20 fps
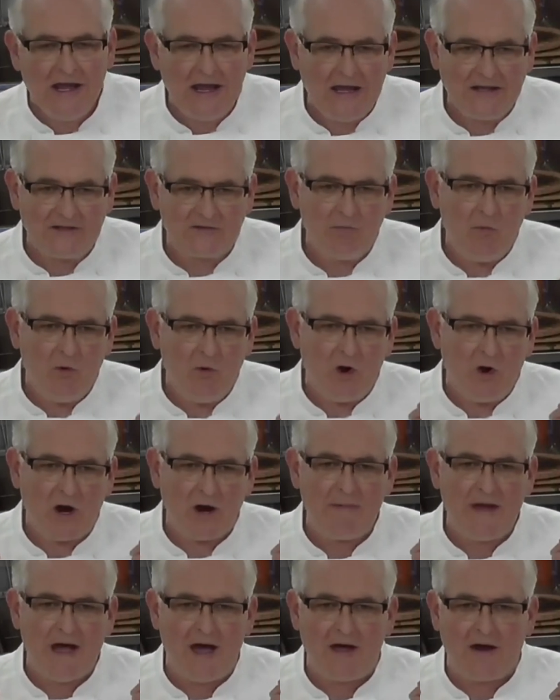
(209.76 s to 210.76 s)
It's
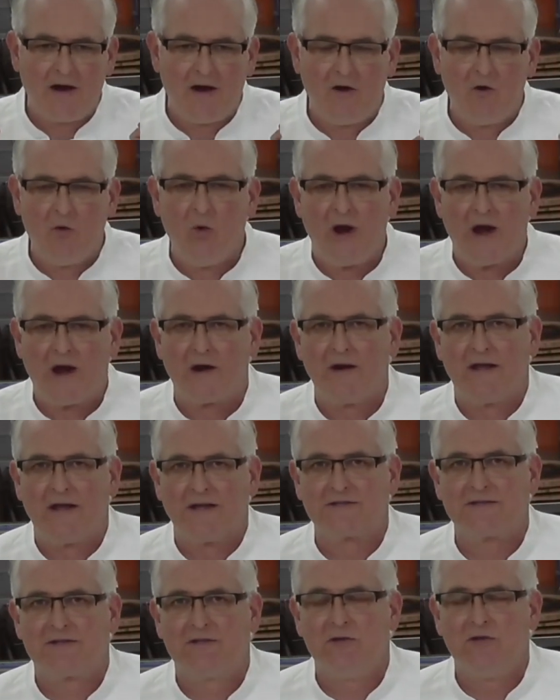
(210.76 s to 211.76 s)
more about
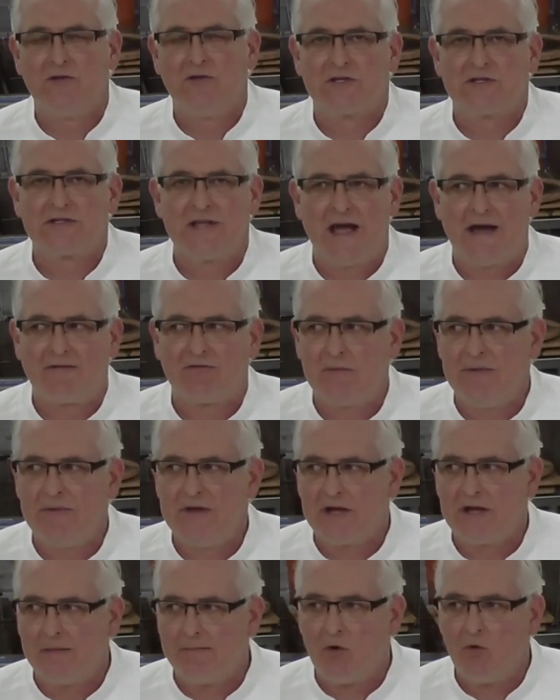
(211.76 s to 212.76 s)
awareness. You just have to
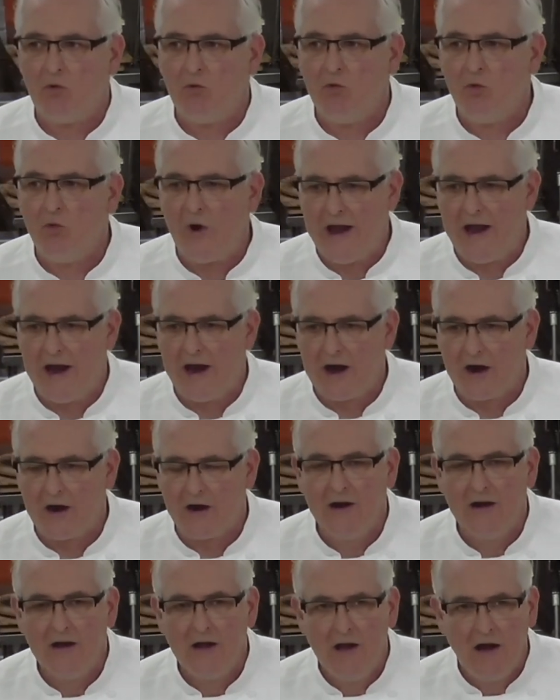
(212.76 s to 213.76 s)
become
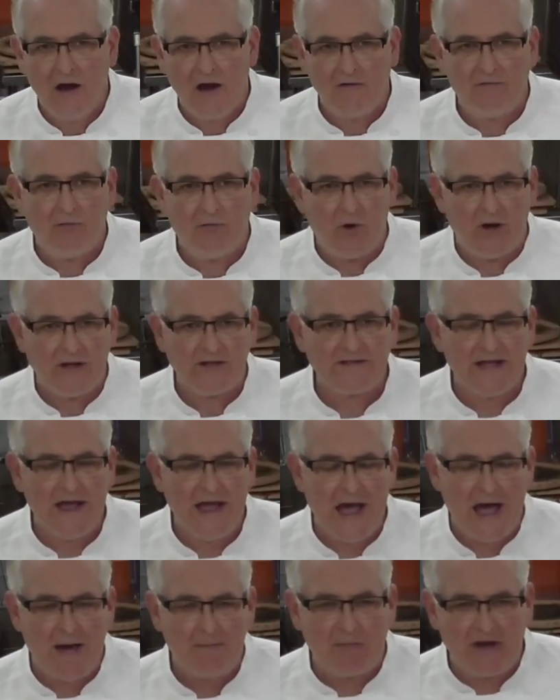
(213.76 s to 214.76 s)
aware of what's
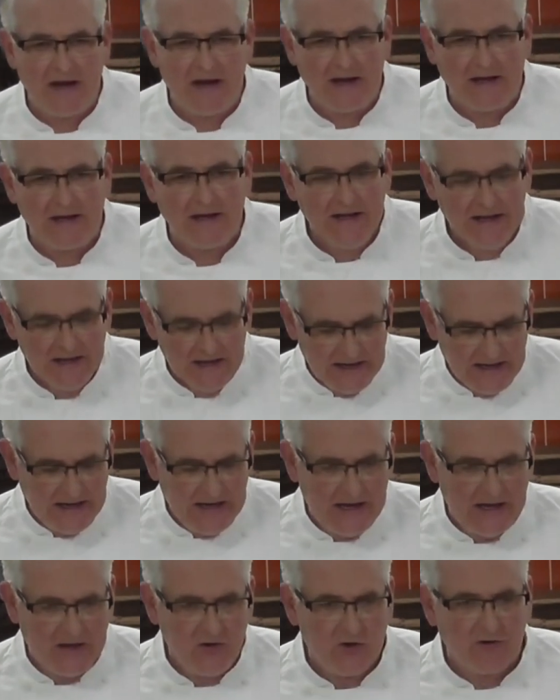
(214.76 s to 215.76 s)
happening
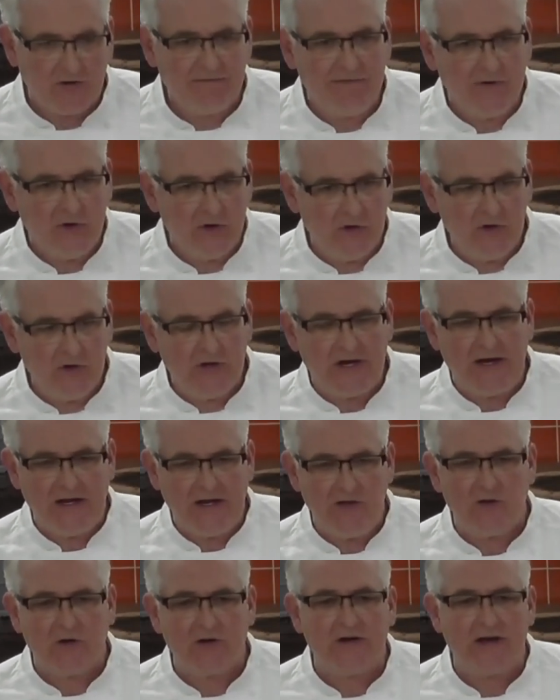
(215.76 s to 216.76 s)
in your food and
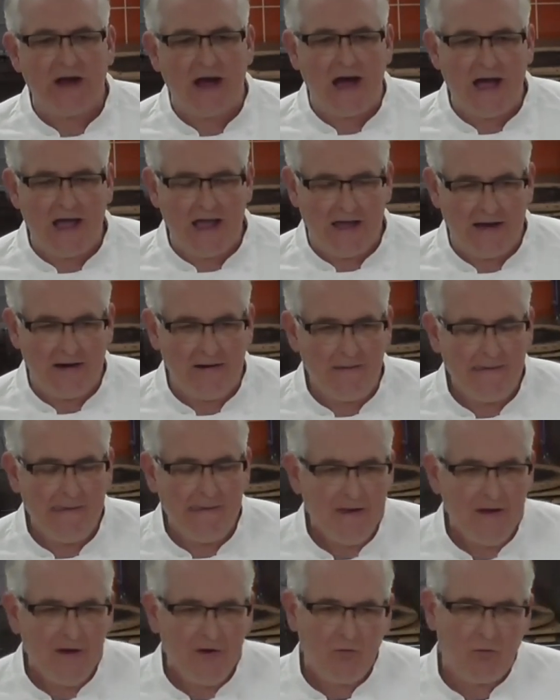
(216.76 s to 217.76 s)
in your diet.
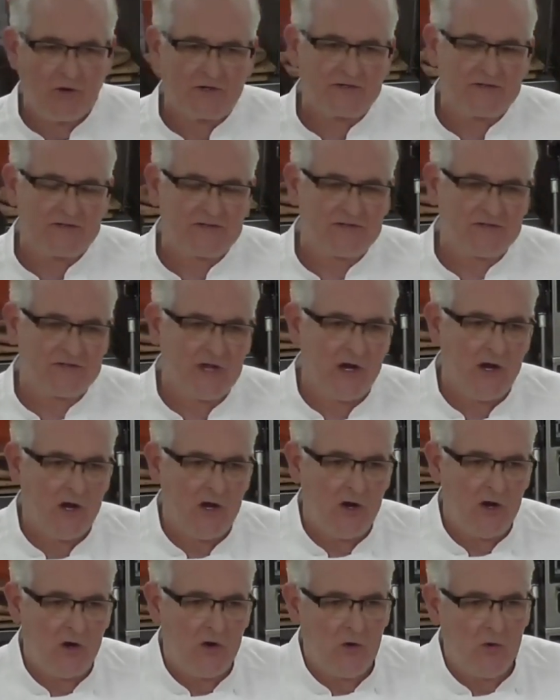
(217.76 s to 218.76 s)
We're
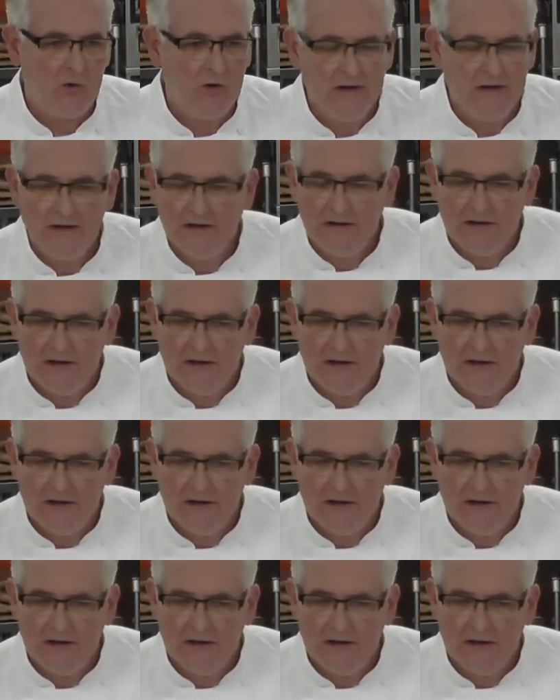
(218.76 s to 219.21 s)
so